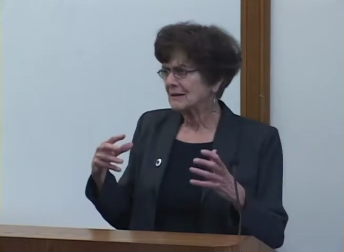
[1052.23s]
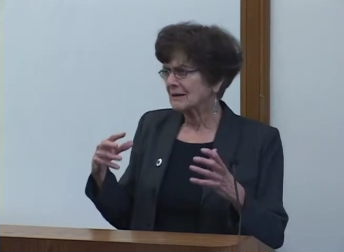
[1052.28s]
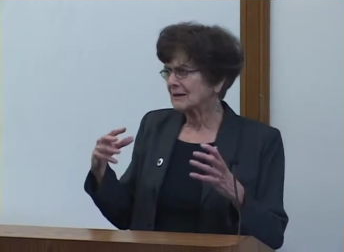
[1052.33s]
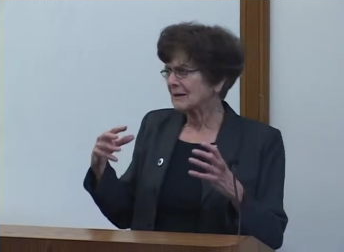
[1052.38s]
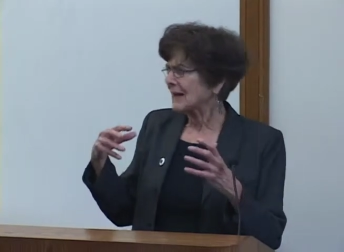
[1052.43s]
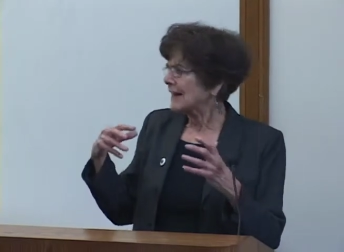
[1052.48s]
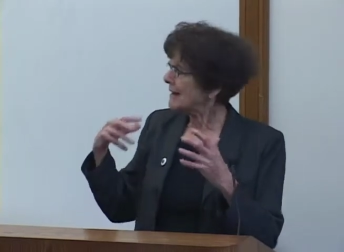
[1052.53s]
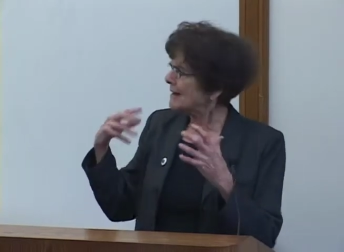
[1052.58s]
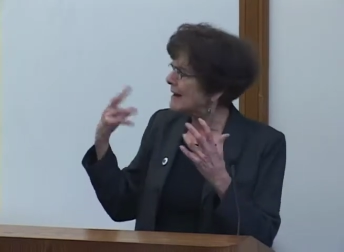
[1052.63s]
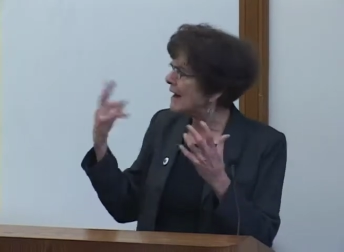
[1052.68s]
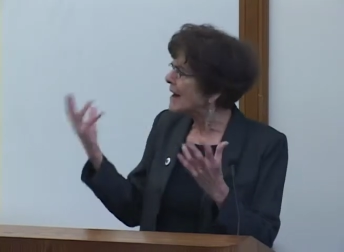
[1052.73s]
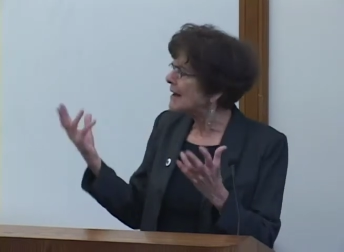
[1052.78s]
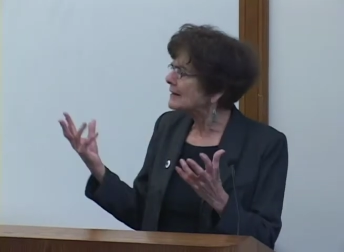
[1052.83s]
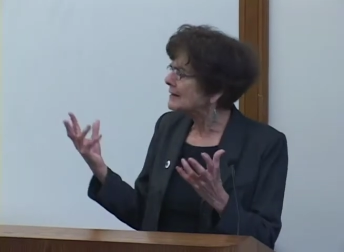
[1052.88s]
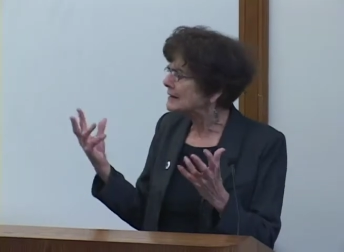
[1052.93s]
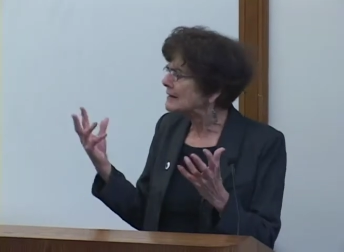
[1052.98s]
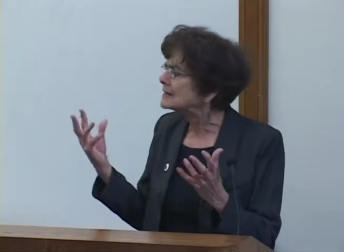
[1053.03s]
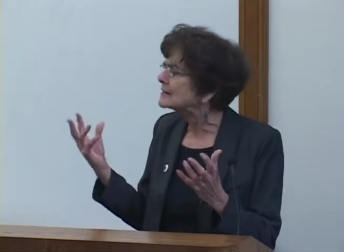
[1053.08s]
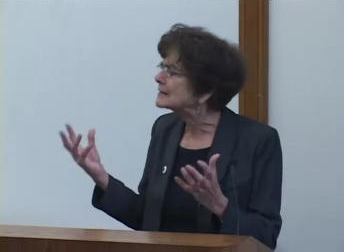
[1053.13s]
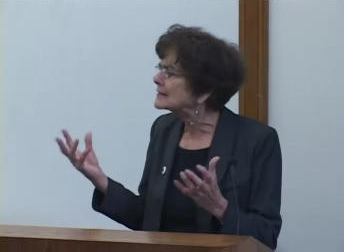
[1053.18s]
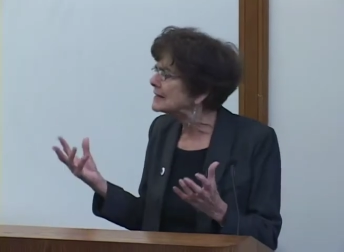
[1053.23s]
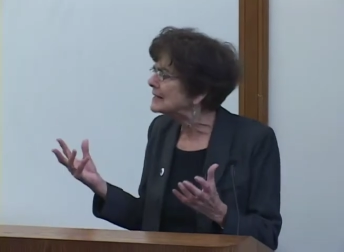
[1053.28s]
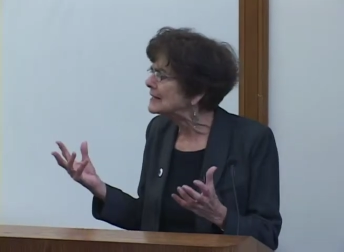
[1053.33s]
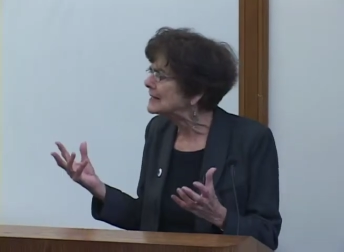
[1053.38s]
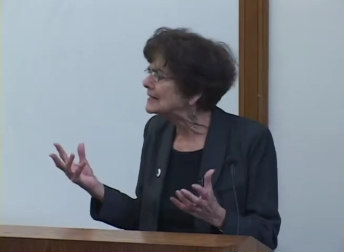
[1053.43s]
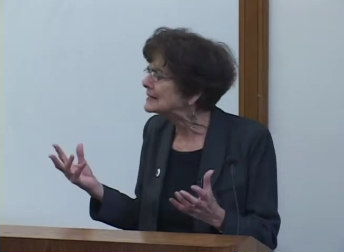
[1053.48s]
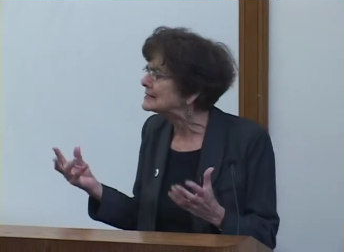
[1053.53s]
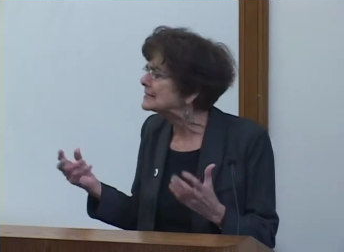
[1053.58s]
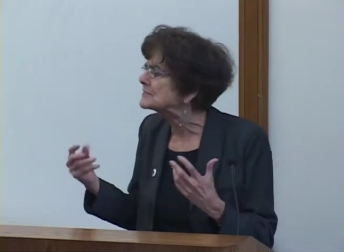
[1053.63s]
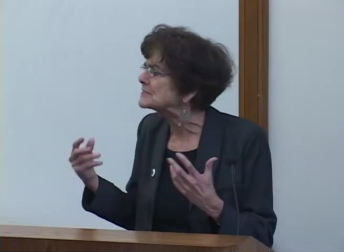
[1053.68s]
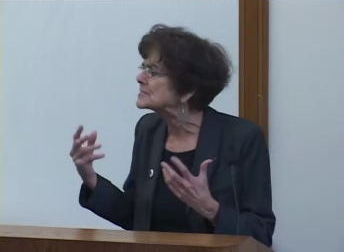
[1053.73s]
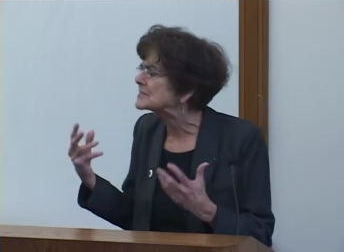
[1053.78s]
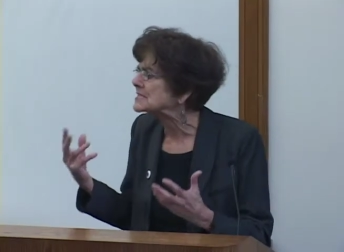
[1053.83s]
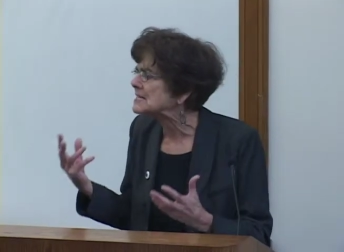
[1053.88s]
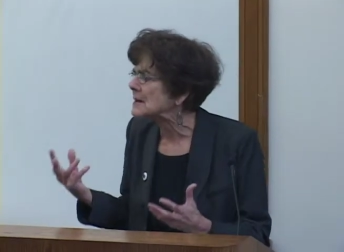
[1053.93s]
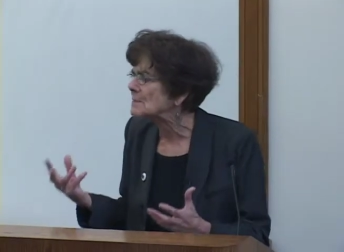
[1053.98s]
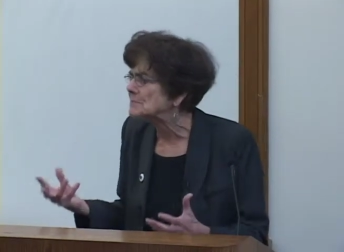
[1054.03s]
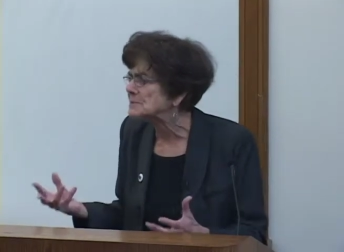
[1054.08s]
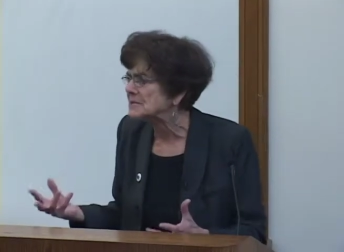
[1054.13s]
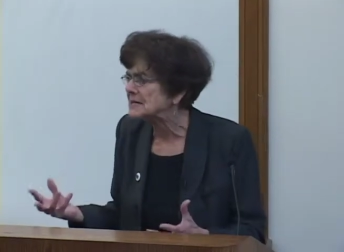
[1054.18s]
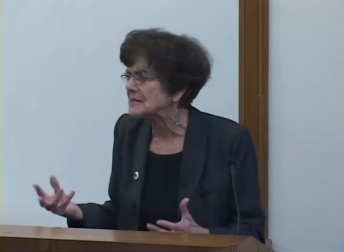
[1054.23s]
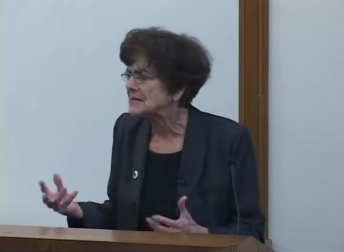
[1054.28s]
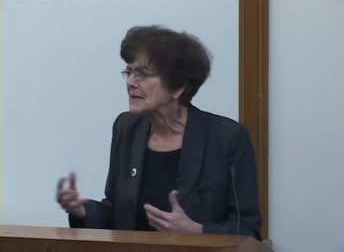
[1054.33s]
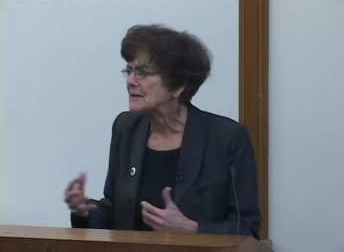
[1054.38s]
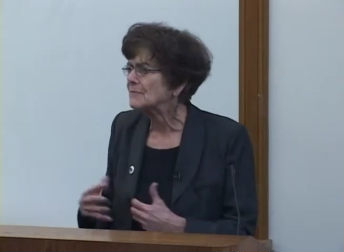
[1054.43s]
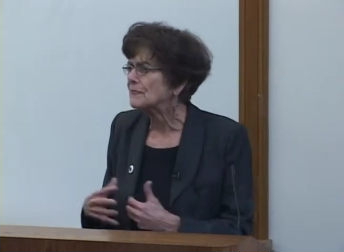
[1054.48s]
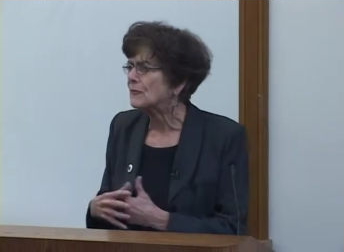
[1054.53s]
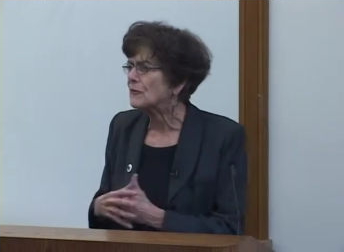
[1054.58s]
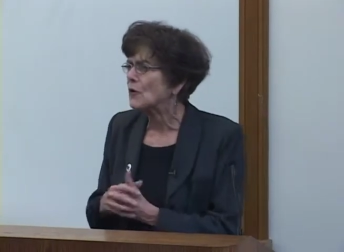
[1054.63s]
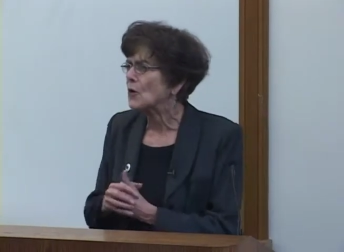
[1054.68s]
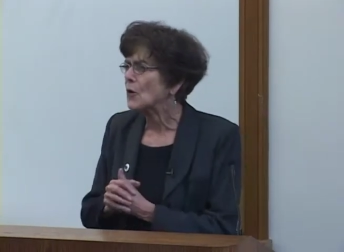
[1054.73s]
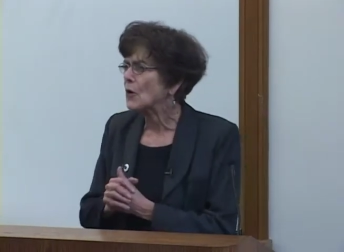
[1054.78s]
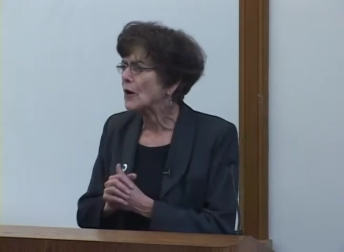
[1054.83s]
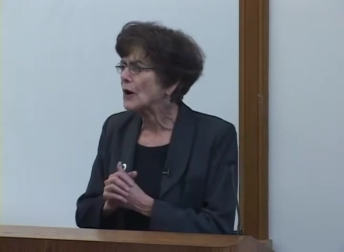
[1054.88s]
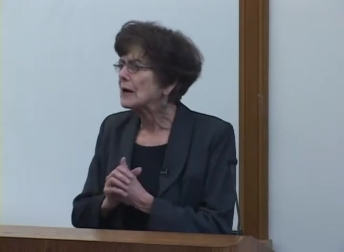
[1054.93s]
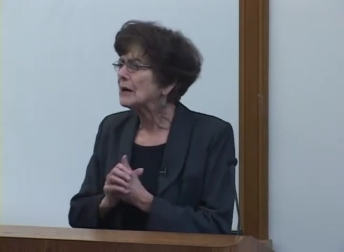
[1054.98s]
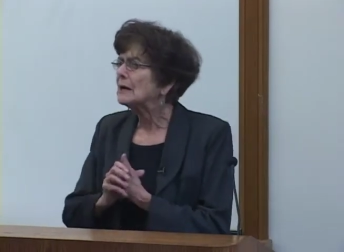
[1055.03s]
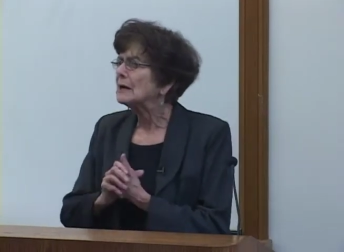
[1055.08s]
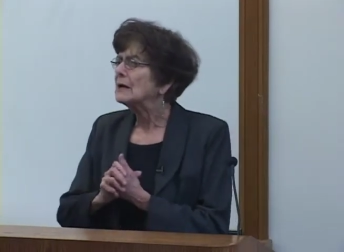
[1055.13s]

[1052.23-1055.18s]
chaotic kind of subsidy for